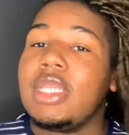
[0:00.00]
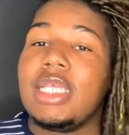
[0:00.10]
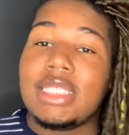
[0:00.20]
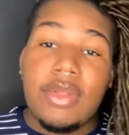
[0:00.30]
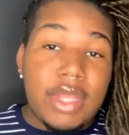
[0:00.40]
with
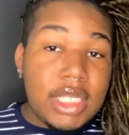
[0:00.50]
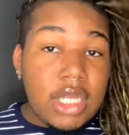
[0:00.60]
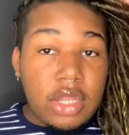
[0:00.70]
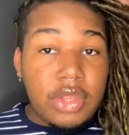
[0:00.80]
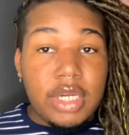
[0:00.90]
these. Now these
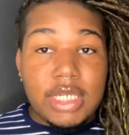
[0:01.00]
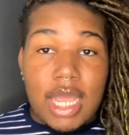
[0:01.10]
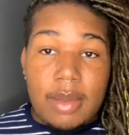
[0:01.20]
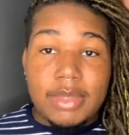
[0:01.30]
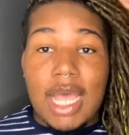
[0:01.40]
are the third
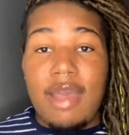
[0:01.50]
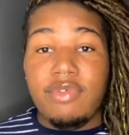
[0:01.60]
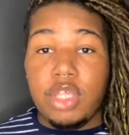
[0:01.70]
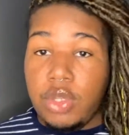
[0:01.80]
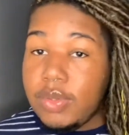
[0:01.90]
times
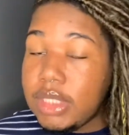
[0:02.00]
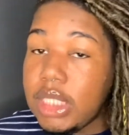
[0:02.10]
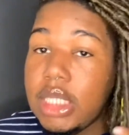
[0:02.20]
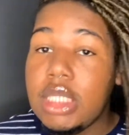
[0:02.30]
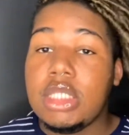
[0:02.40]
I've used
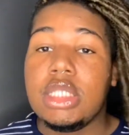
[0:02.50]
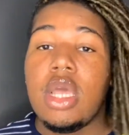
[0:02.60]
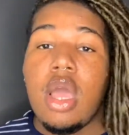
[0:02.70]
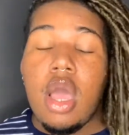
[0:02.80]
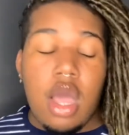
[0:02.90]
these.
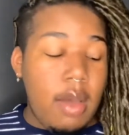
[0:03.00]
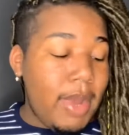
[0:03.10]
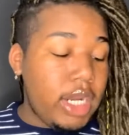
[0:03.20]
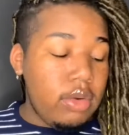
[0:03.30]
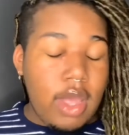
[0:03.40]

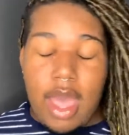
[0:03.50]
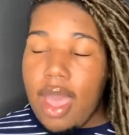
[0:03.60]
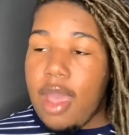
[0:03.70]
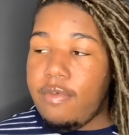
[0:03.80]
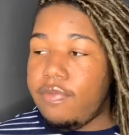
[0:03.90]
I don't
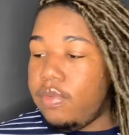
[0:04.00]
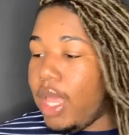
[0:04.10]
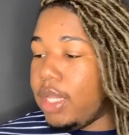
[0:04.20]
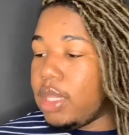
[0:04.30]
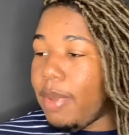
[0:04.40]
have
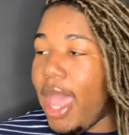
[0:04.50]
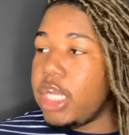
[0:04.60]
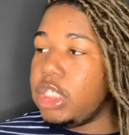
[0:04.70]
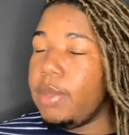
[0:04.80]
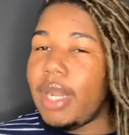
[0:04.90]
like the
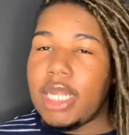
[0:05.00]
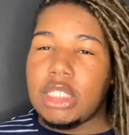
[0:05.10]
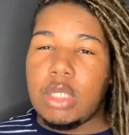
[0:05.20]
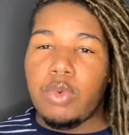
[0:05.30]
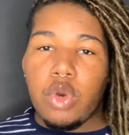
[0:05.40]
packaging, but I
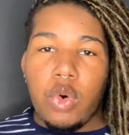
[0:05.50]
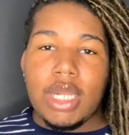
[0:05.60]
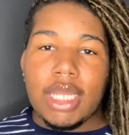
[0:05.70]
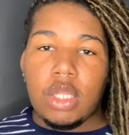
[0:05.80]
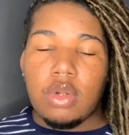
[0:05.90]
did record
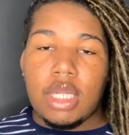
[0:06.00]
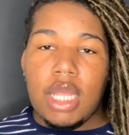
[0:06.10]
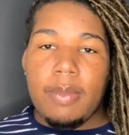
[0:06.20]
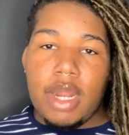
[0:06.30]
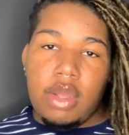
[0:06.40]
like a little
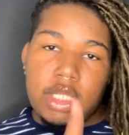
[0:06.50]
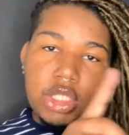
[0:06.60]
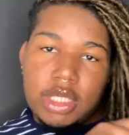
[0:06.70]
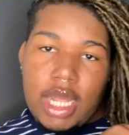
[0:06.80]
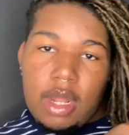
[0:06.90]
clip, and I'll
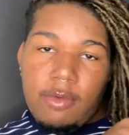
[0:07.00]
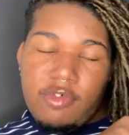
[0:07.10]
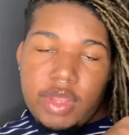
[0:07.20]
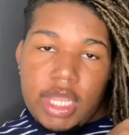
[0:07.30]
insert that over